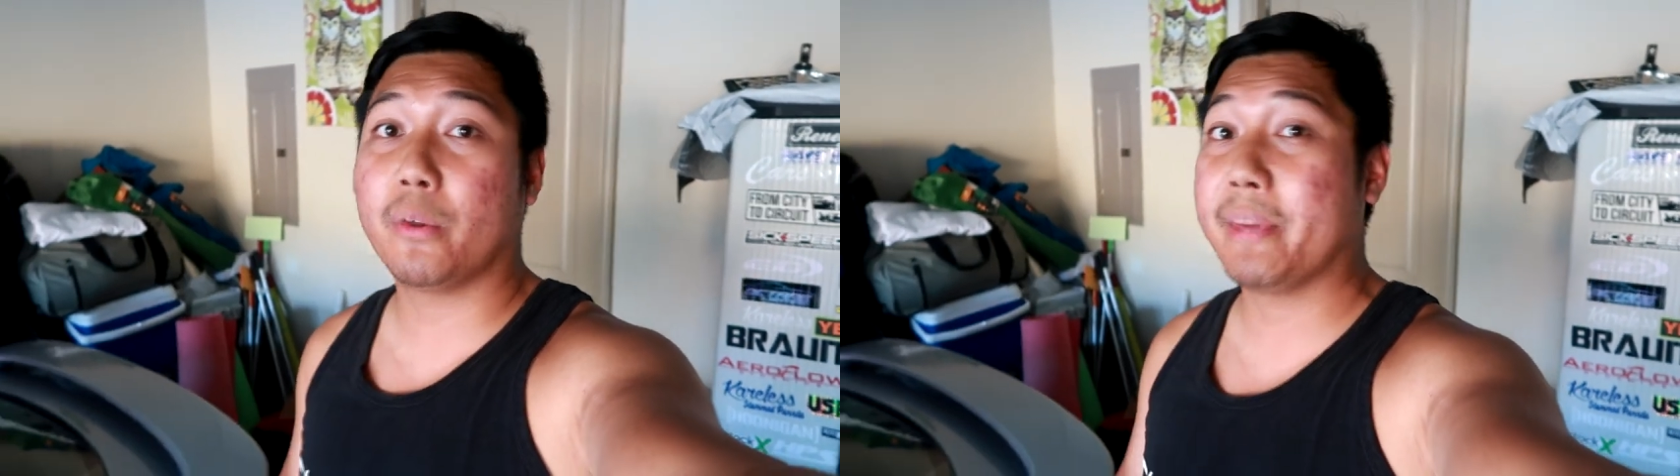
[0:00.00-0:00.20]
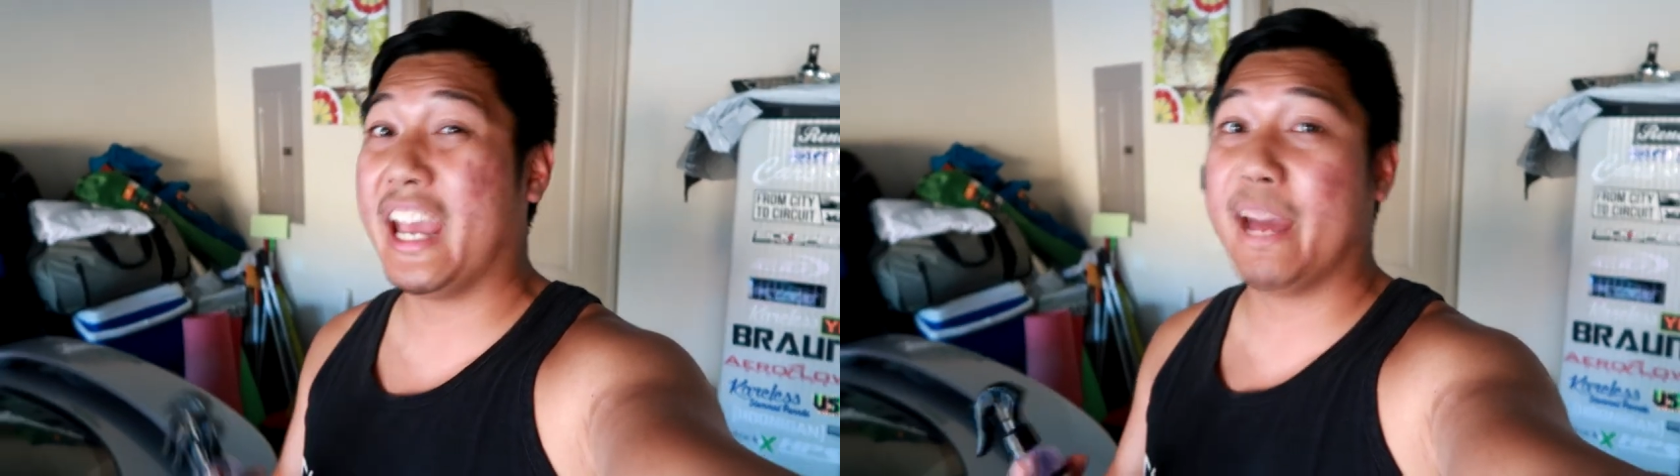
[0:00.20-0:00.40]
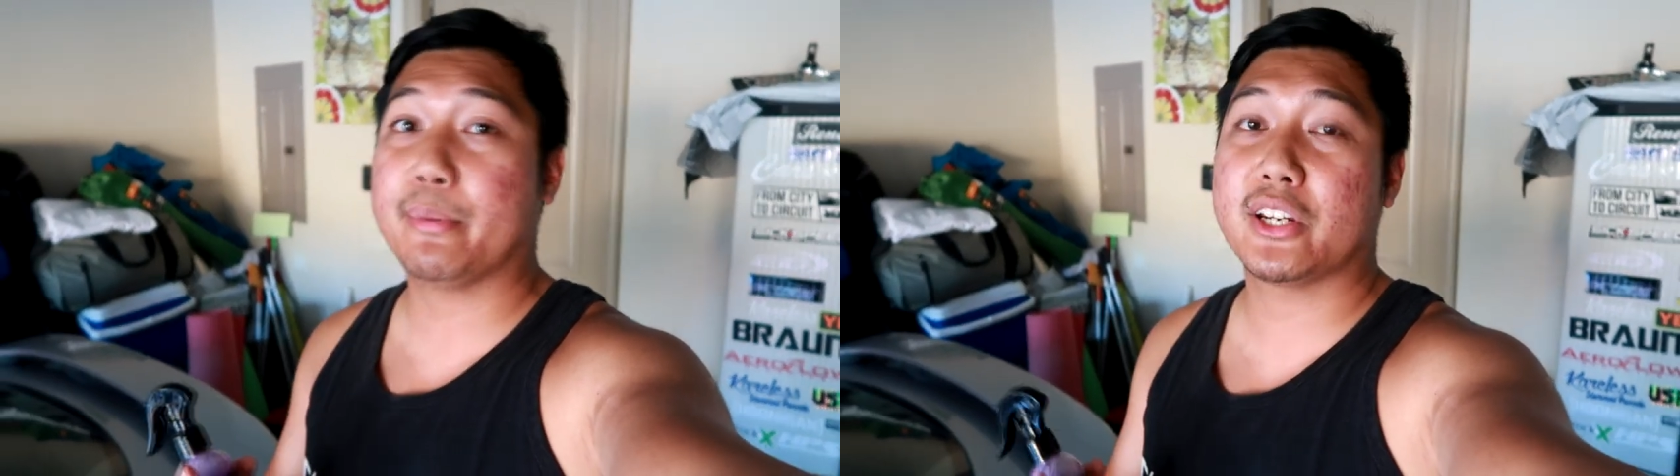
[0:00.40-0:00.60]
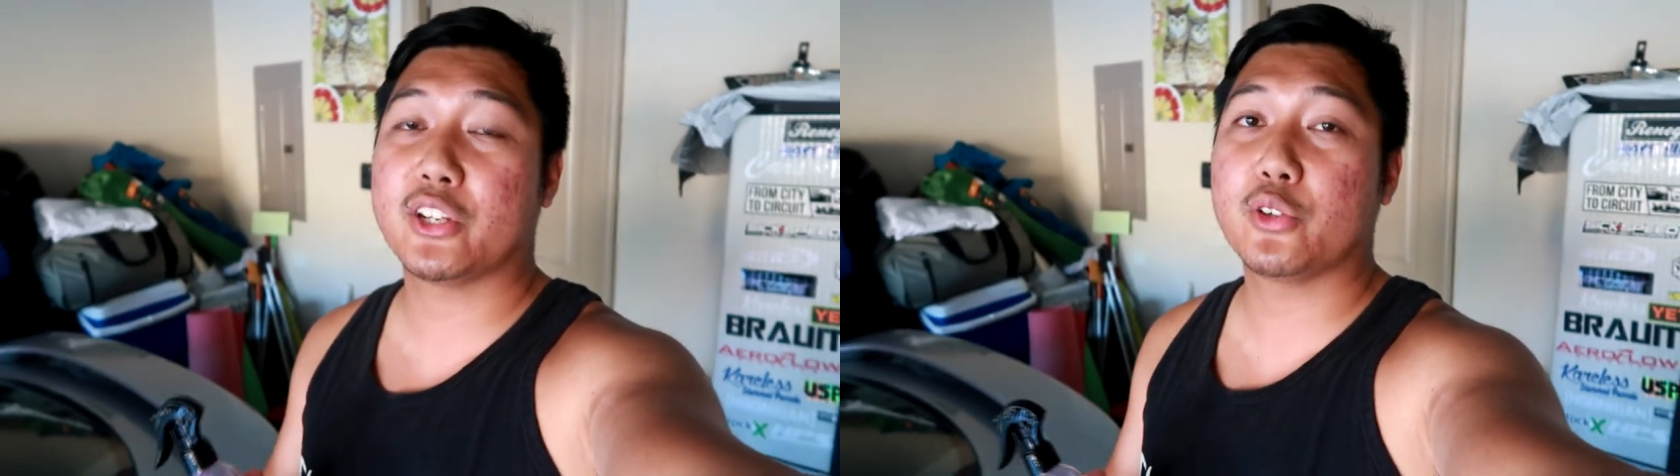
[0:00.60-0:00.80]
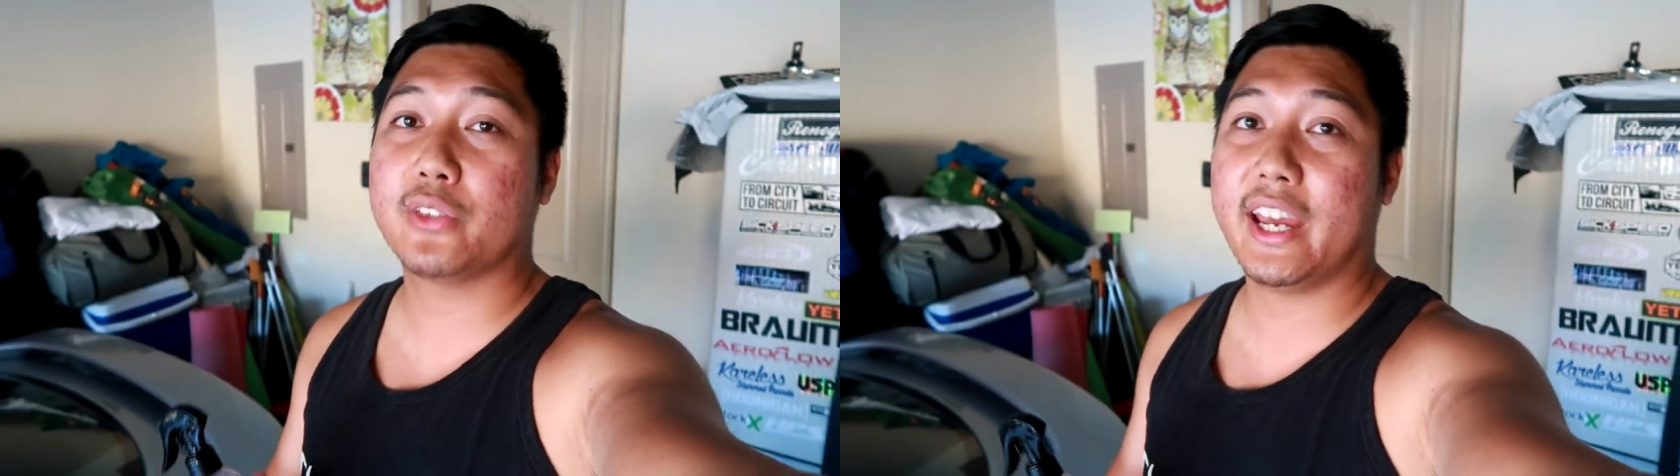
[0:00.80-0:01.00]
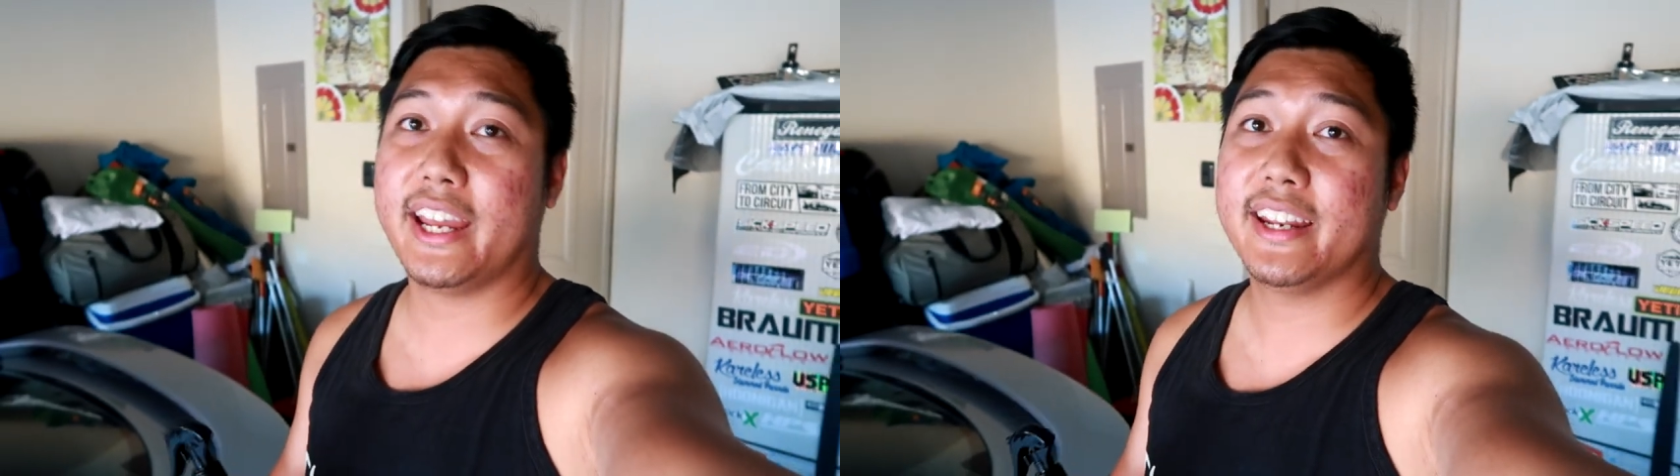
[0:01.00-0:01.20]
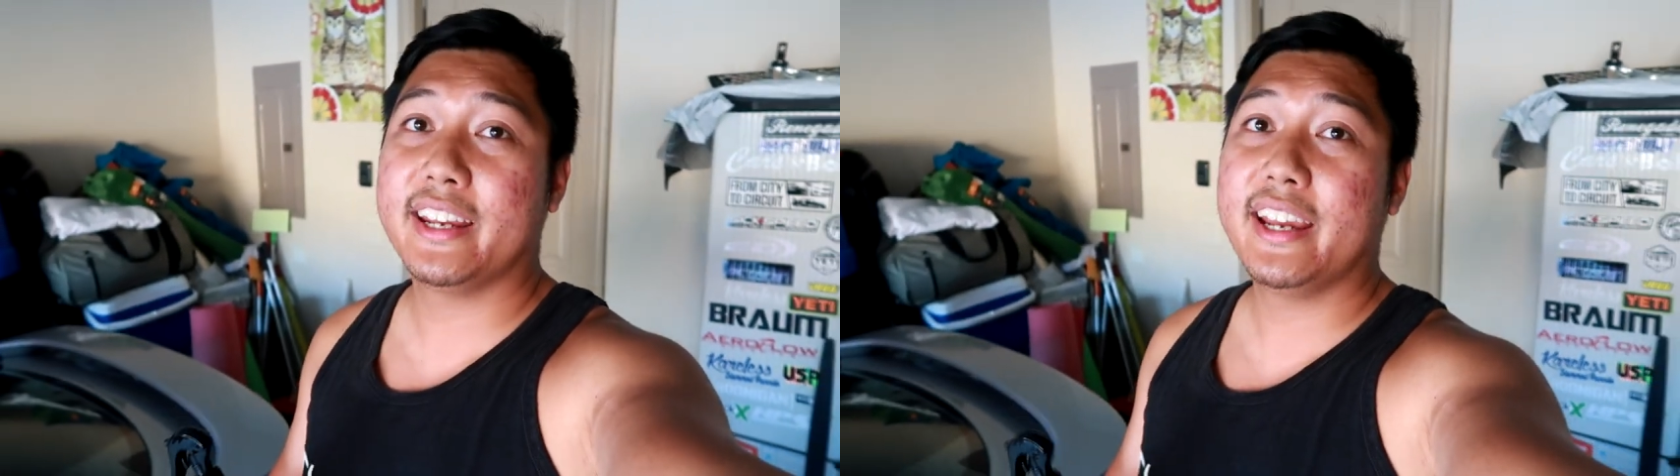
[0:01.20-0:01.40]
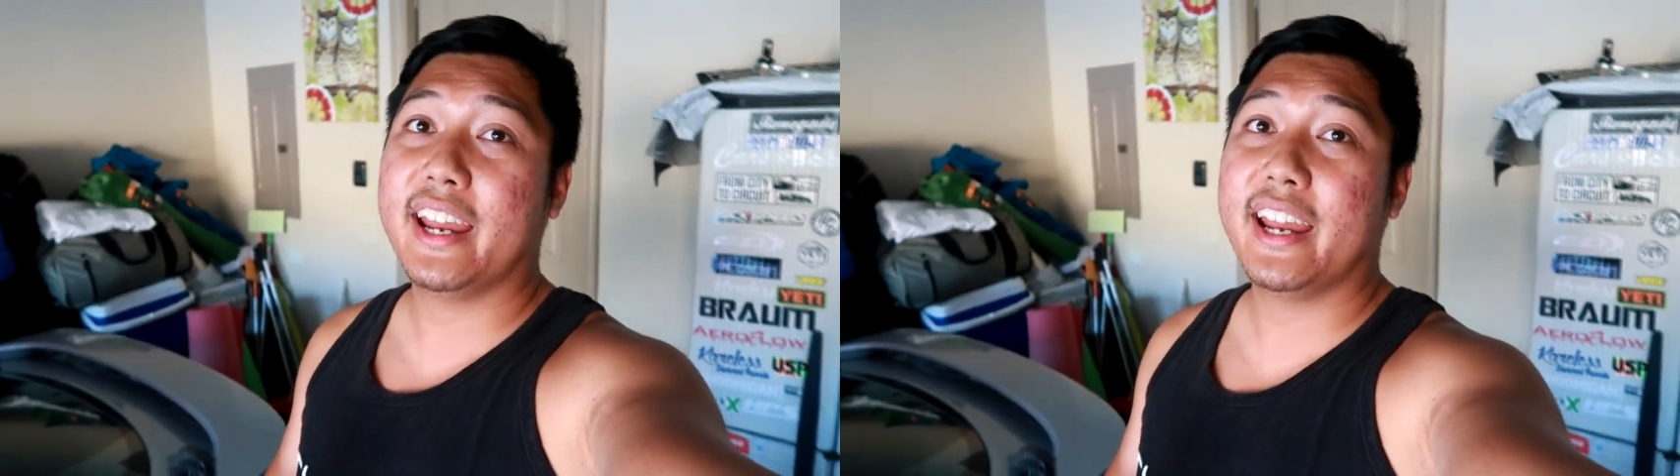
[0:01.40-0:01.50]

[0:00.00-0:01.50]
I'll be happy to do that.